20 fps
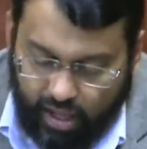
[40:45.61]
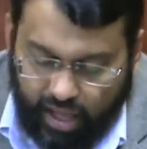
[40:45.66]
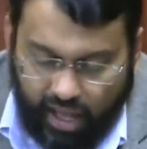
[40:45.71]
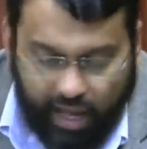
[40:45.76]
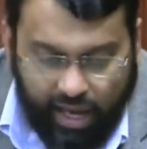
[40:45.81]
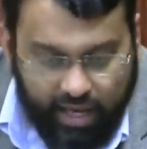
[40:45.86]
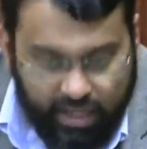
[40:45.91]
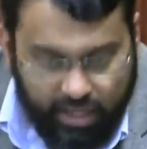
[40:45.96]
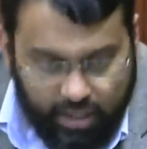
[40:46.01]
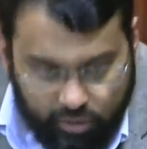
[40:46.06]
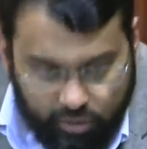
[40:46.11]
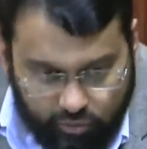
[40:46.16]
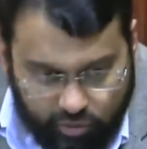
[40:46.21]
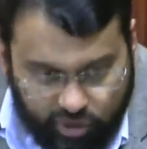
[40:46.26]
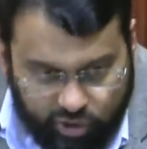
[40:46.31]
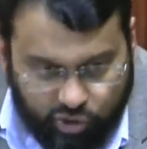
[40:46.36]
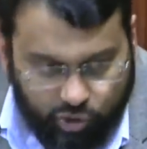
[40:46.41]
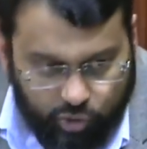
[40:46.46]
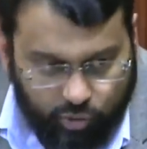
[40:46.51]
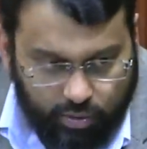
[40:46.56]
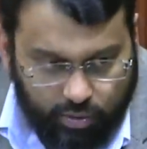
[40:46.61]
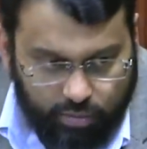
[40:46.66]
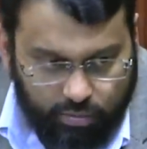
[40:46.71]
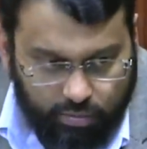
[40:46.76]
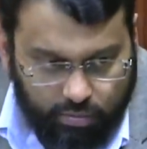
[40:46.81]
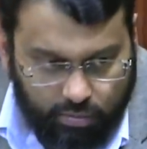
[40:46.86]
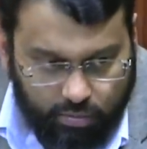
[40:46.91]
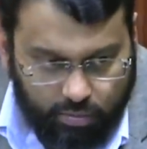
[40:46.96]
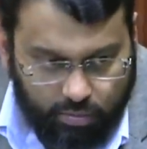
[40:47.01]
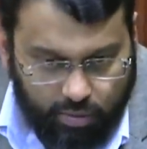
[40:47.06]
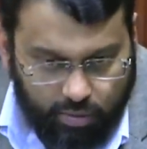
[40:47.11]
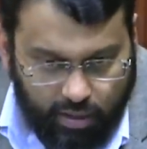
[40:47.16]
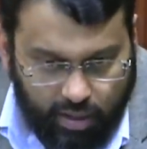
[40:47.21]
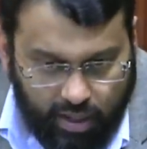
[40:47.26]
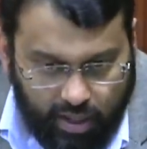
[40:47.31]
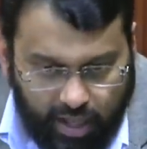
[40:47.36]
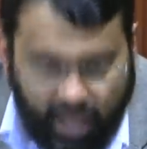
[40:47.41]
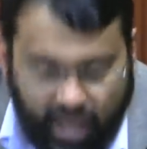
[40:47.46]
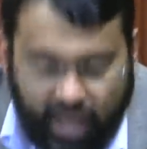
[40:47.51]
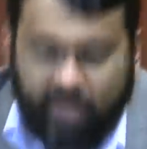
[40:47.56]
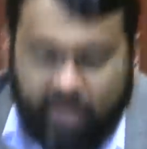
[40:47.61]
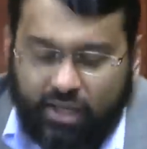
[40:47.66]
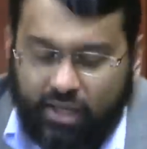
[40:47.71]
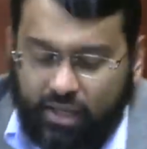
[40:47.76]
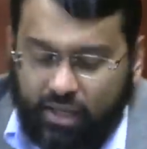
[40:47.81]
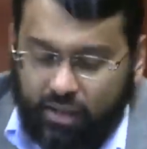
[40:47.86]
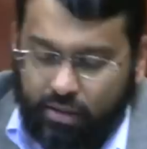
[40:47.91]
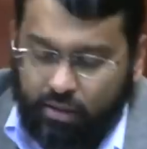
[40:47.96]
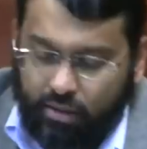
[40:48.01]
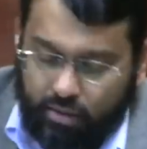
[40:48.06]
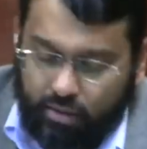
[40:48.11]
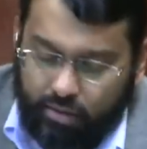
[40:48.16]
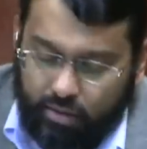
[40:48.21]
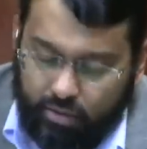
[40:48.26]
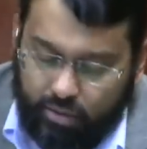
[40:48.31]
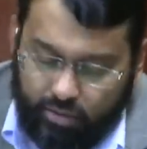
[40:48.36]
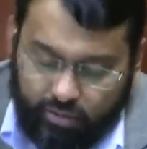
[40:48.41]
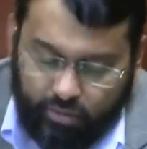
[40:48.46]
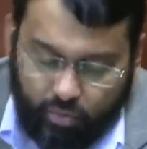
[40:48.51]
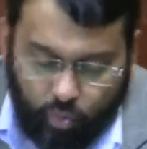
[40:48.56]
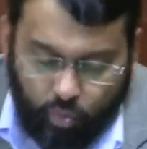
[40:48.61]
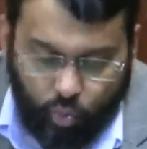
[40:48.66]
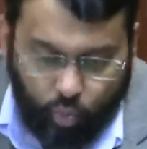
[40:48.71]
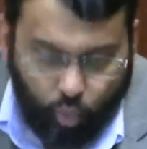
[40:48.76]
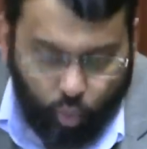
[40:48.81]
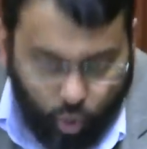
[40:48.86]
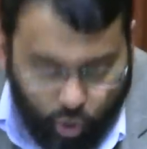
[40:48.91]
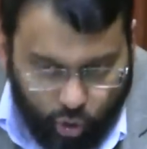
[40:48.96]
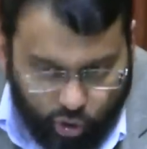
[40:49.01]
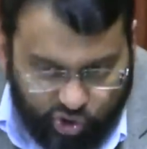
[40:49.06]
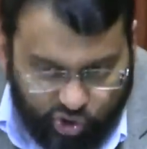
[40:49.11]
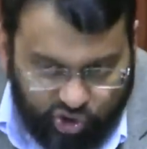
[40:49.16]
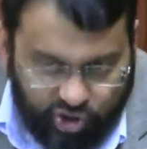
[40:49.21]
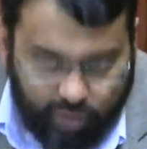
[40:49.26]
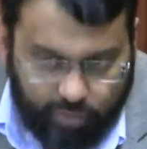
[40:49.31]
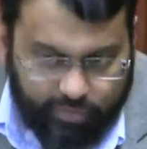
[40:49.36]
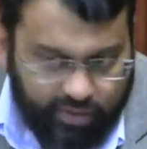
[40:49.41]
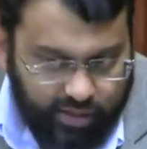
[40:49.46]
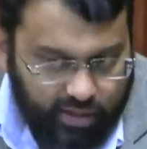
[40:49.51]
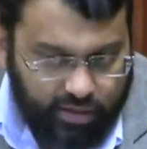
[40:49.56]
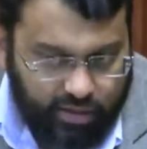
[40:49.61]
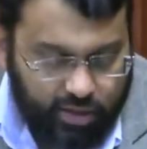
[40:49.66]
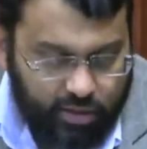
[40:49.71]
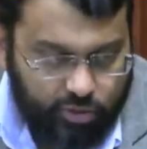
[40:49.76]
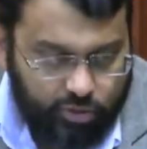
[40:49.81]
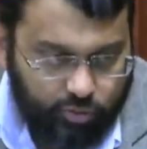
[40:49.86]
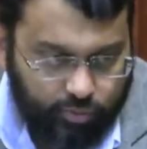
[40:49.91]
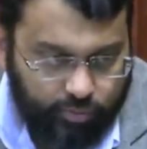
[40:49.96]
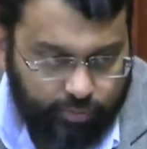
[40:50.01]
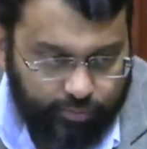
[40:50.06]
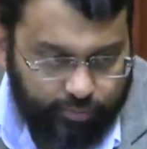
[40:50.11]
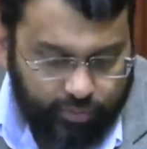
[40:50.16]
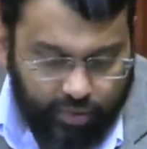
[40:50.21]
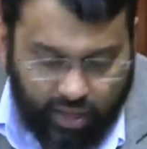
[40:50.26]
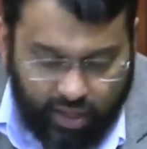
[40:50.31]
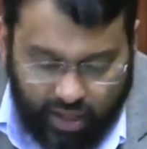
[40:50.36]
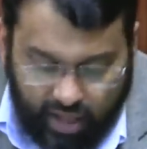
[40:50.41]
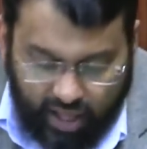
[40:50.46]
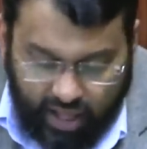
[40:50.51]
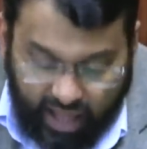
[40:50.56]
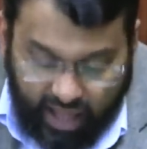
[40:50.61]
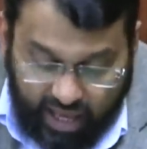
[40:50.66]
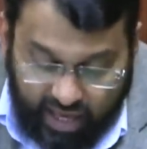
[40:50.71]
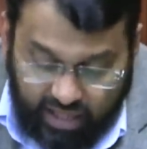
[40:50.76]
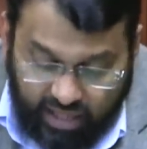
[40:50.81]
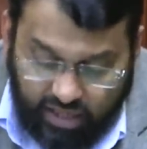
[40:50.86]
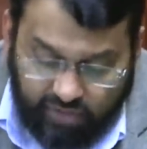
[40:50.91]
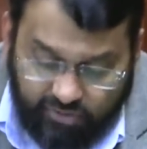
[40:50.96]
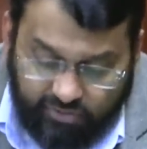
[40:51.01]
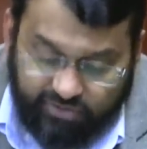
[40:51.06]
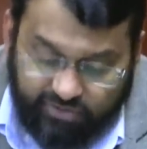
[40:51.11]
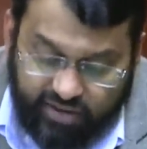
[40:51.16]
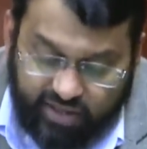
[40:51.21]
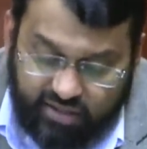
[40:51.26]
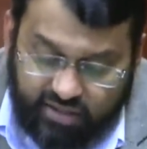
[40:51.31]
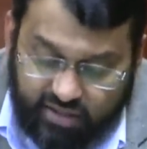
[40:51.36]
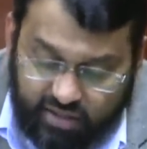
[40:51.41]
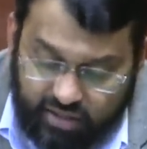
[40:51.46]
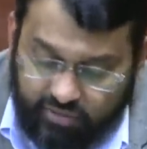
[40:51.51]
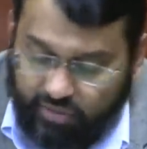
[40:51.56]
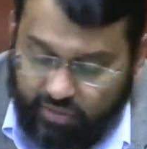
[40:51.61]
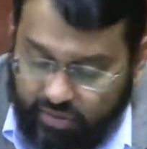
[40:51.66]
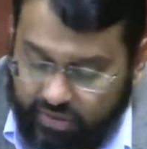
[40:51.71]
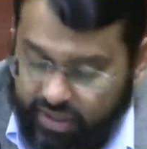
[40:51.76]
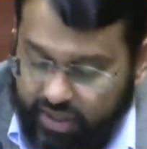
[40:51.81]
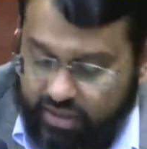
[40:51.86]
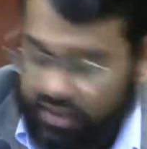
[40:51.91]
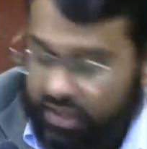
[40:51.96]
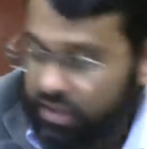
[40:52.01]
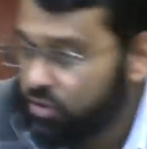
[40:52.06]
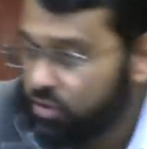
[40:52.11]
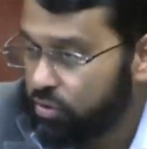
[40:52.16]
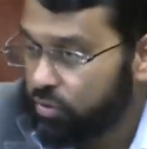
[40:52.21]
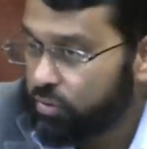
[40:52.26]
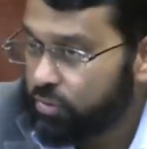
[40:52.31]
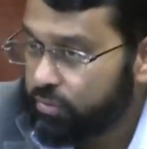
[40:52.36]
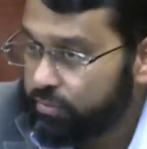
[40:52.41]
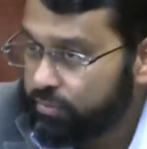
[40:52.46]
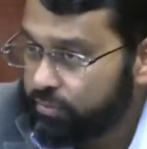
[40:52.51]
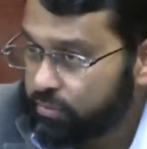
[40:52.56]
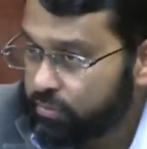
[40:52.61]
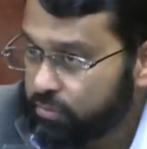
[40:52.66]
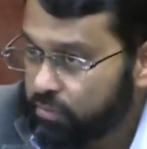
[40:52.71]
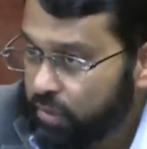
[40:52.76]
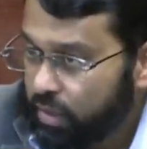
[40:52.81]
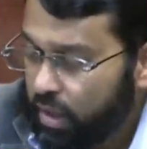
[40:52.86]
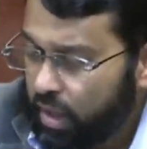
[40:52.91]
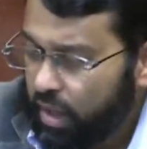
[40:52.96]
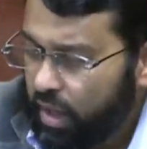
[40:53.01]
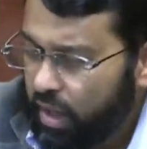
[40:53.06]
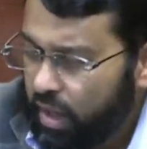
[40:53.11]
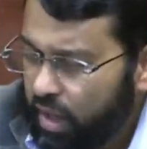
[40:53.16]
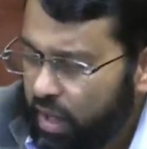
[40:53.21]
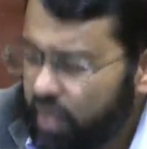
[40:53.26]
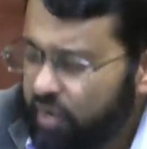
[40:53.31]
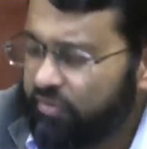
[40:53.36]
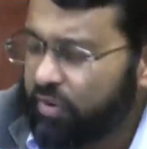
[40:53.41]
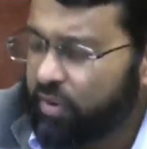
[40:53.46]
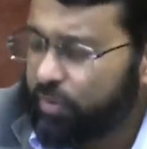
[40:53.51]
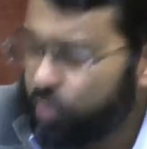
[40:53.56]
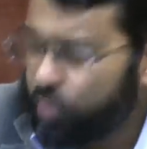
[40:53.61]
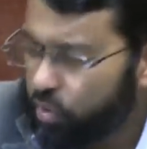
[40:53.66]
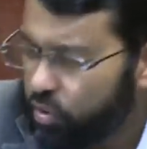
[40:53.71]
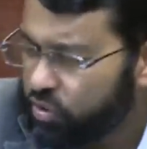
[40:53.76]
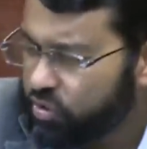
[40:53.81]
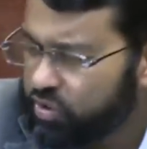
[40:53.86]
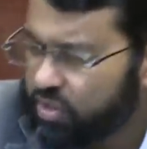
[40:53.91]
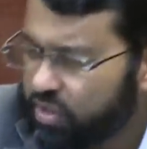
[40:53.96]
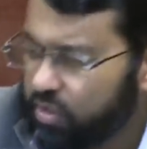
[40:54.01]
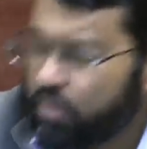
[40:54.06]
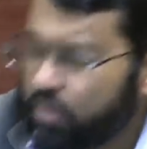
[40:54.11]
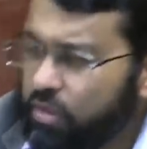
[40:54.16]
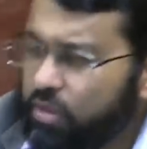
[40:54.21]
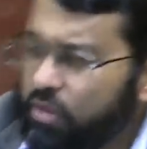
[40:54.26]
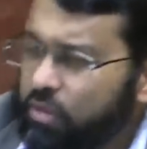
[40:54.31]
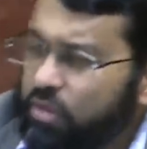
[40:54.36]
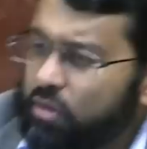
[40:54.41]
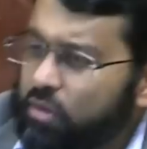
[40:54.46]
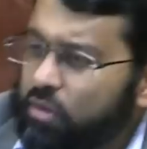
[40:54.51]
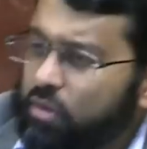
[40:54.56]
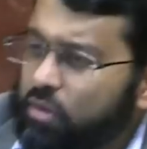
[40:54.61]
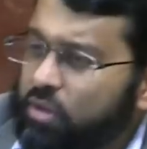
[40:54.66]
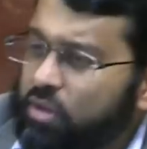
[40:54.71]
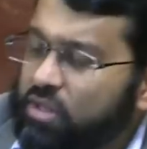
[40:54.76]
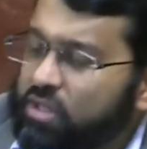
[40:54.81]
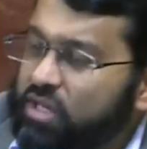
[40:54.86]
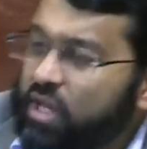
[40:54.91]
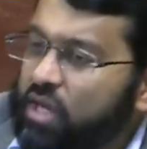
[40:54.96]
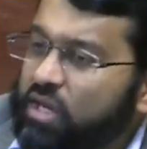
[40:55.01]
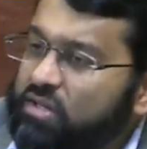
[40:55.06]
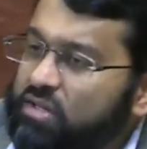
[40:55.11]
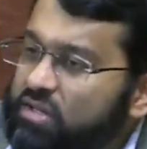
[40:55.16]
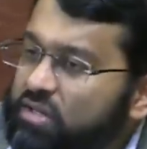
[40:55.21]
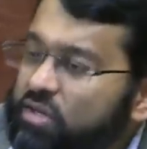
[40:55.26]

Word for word: Any ritual, any worship that they do, any festival that they do, if a person does the